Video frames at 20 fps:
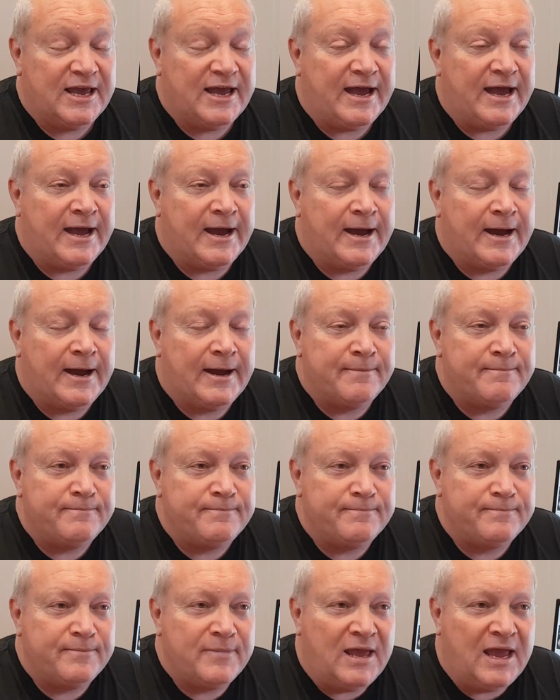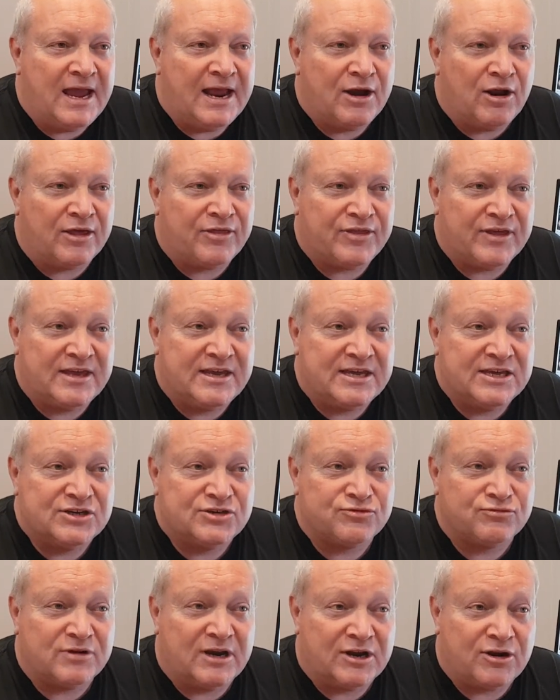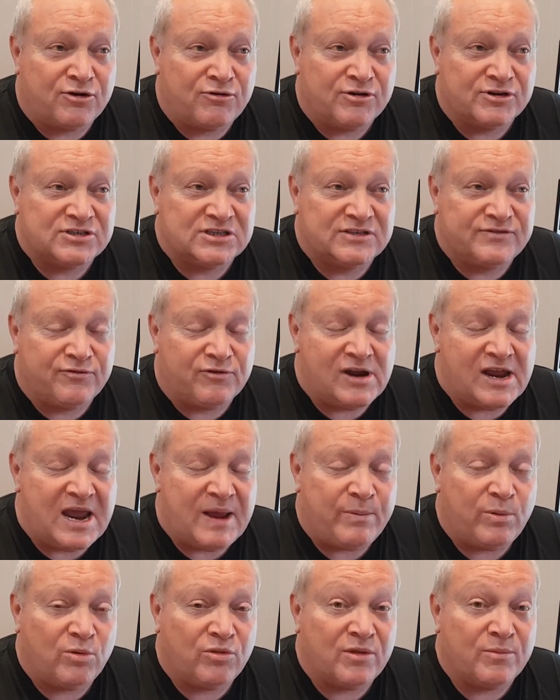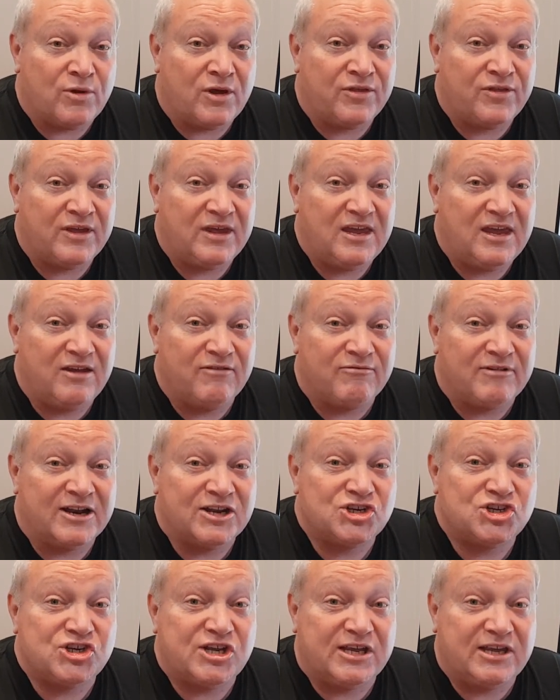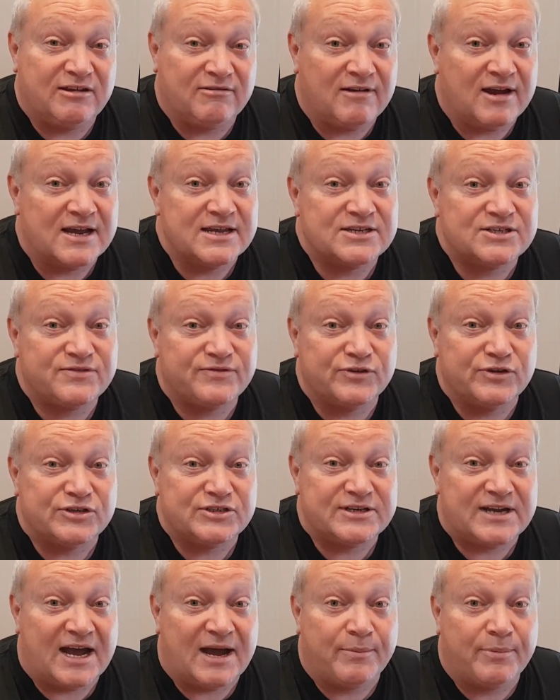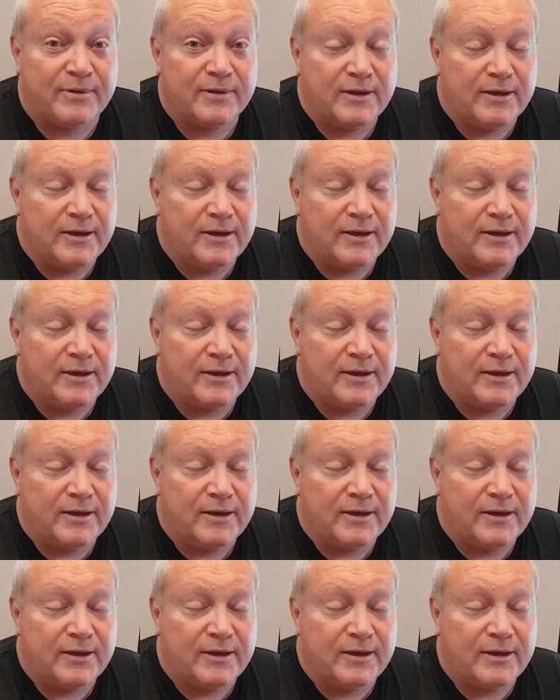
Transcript: And I think and Chris is very happy with him. I think he can run a cheeky race first up.